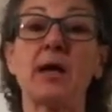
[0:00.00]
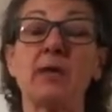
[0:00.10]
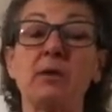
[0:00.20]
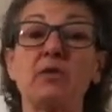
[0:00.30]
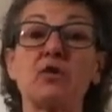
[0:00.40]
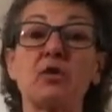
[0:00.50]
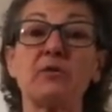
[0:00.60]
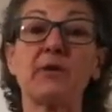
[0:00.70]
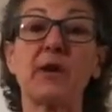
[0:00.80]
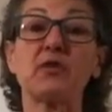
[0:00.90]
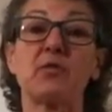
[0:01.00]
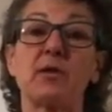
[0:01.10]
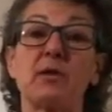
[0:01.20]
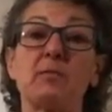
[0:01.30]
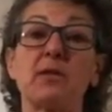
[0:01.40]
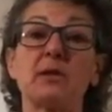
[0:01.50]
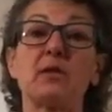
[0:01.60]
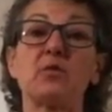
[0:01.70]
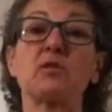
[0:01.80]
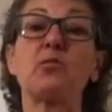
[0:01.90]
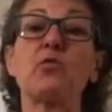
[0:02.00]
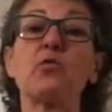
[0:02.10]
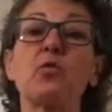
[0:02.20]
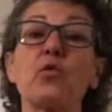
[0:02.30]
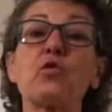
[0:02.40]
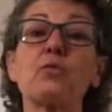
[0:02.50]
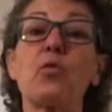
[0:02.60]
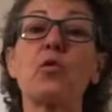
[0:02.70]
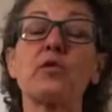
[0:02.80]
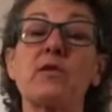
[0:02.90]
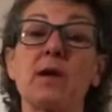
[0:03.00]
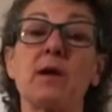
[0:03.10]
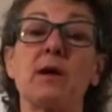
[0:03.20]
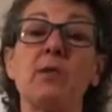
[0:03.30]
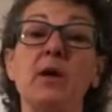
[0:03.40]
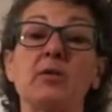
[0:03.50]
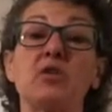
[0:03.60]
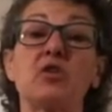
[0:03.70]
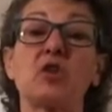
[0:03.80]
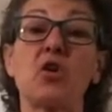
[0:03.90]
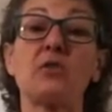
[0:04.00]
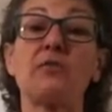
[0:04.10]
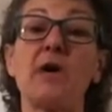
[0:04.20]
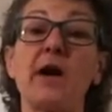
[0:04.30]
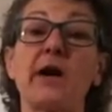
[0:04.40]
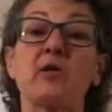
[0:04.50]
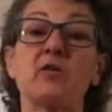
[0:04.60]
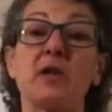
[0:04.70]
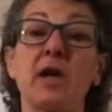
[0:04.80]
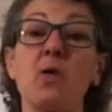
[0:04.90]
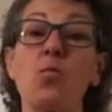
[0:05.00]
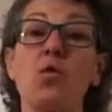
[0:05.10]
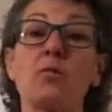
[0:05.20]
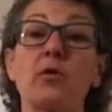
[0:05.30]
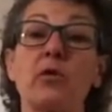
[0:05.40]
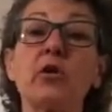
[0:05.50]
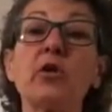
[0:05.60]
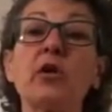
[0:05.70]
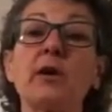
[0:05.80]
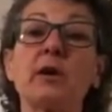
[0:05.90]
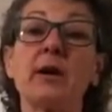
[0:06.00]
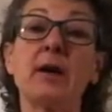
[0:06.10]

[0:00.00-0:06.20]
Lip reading: and they would start fires with it because it was worth more to them to start a fire, to get warm or cook,